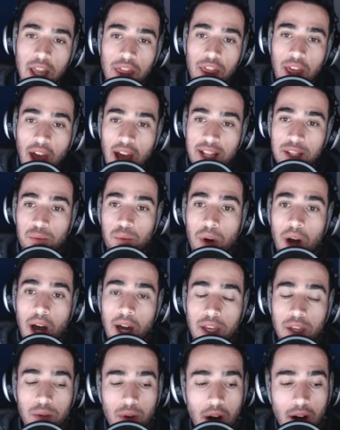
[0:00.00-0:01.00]
That's why
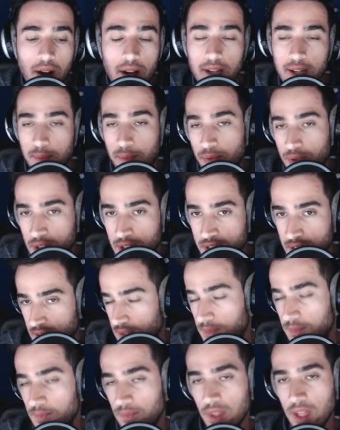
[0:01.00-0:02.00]
you are in a prison.
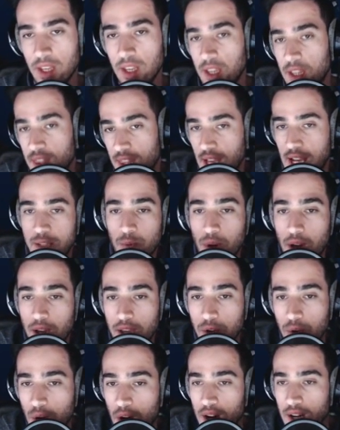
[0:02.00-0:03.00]
That's why
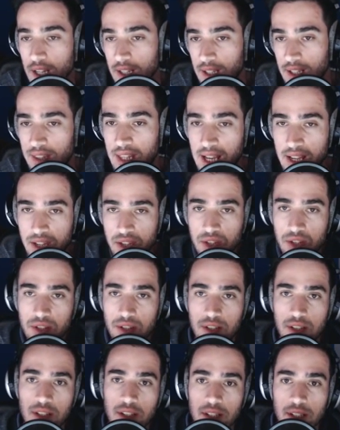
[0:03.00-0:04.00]
you are in the
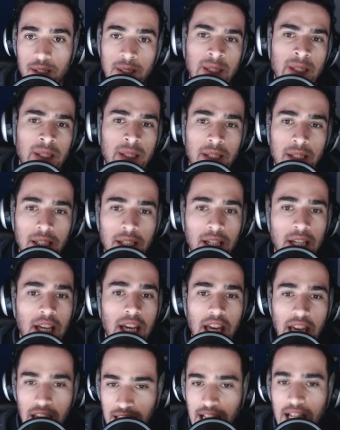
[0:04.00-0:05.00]
desert.
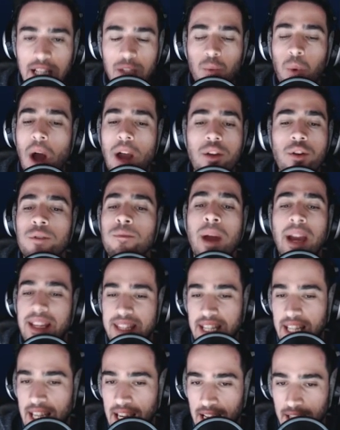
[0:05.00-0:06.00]
And that's why you're
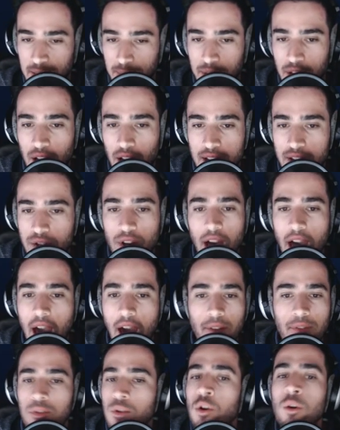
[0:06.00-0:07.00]
Mexican, because you
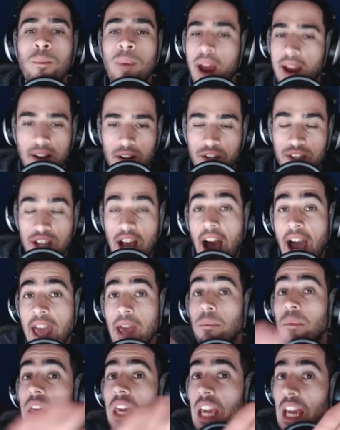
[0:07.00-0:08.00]
have no manners. I
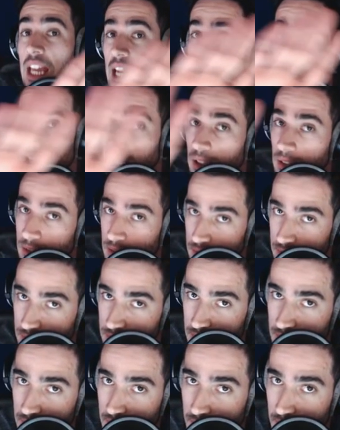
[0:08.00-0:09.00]
am
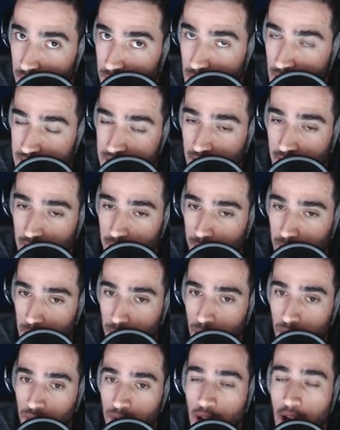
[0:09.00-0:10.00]
kidding. Mexican
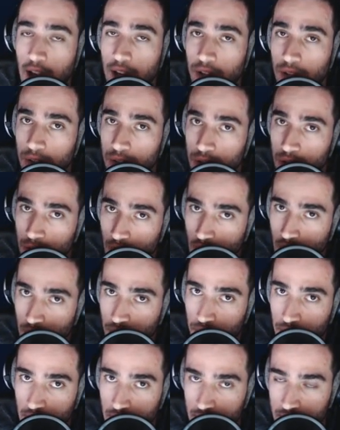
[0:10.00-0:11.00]
people, I know you're
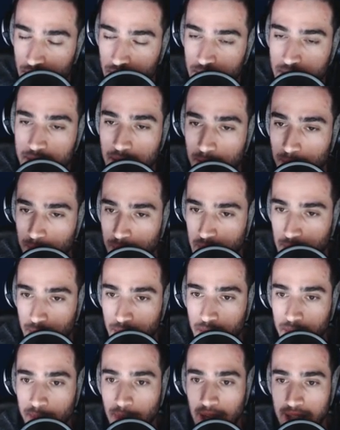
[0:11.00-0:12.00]
out there. Some
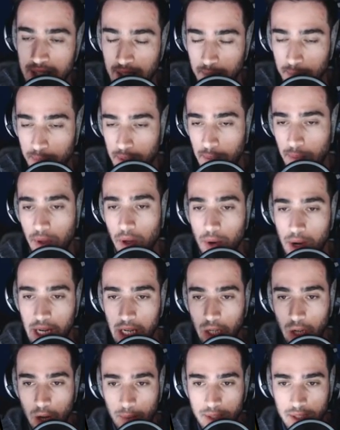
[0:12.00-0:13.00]
people, Mexican people already
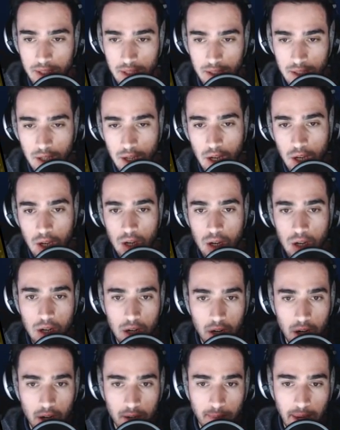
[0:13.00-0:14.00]
commented
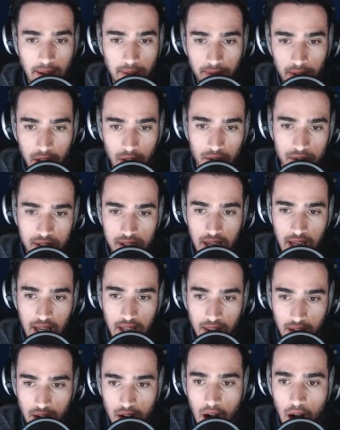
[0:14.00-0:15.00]
on my videos saying
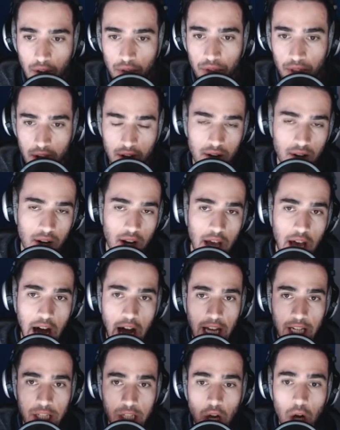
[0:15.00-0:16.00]
they're out there.
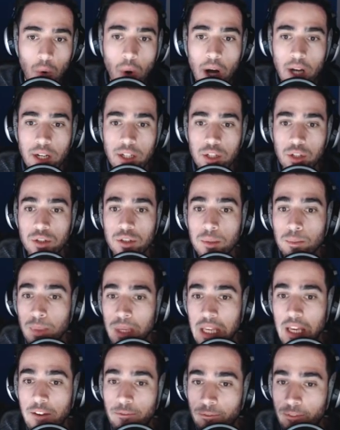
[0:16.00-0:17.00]
I don't want you to
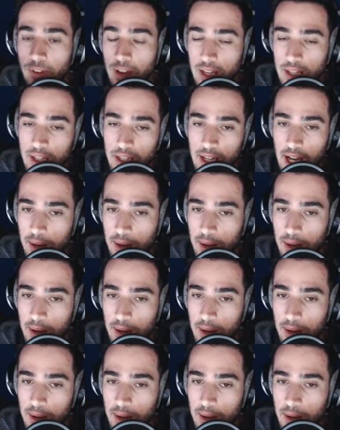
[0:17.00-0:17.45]
be offended.